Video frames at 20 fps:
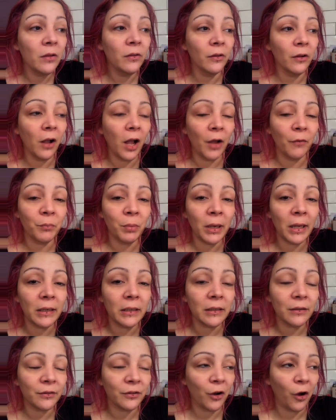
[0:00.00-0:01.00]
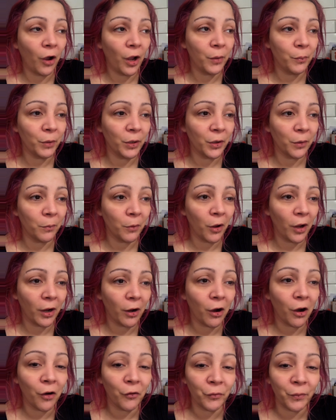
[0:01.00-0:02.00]
So I have plenty of time when I'm
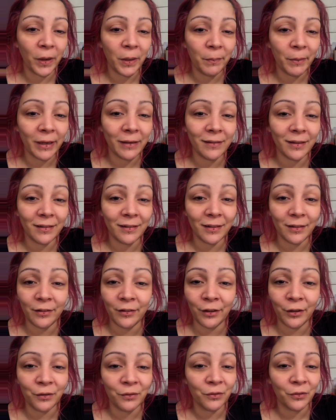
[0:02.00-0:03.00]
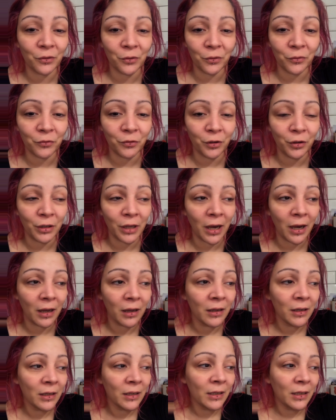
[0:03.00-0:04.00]
like halfway better to sit and sort through that
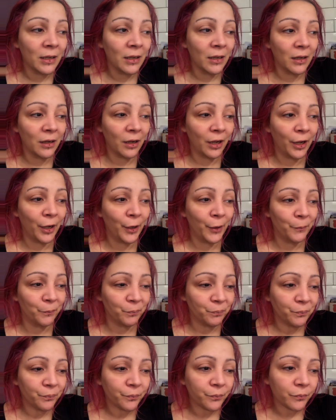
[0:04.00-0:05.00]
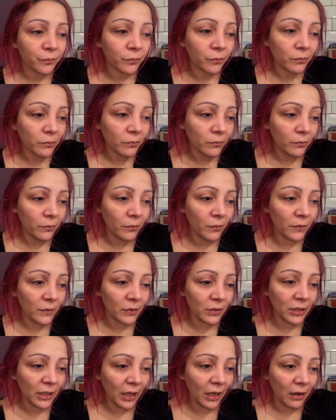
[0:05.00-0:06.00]
um,
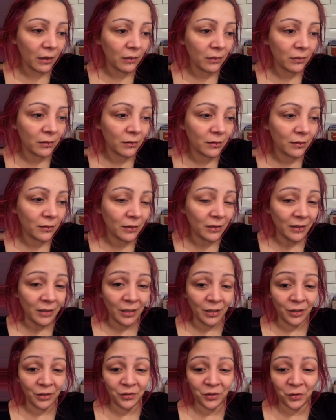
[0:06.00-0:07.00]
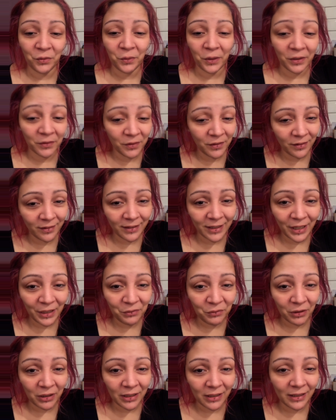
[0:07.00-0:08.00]
but yeah, I don't know what else to
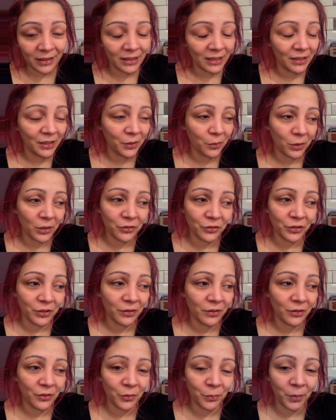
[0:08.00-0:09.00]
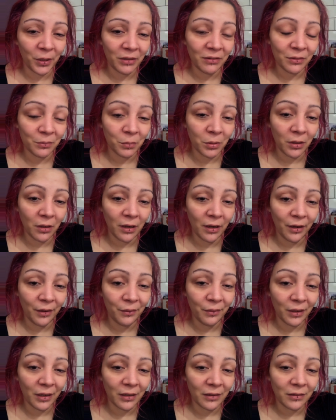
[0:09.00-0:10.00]
say really. Any questions, just post them
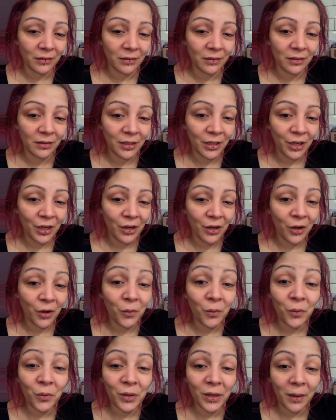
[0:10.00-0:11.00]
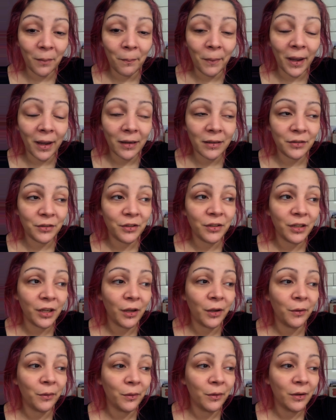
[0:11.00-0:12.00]
below and I will get back to
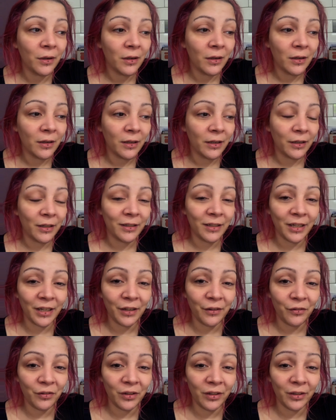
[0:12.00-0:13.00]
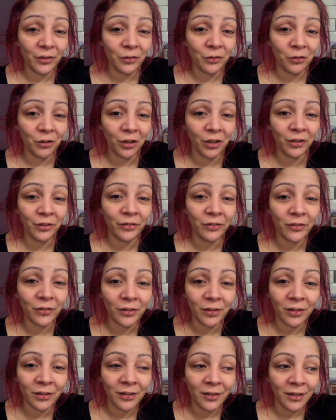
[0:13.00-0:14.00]
you. And yeah, fingers
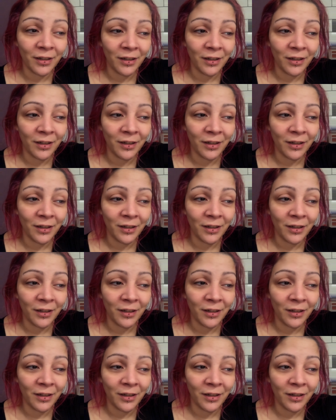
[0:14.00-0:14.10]
crossed.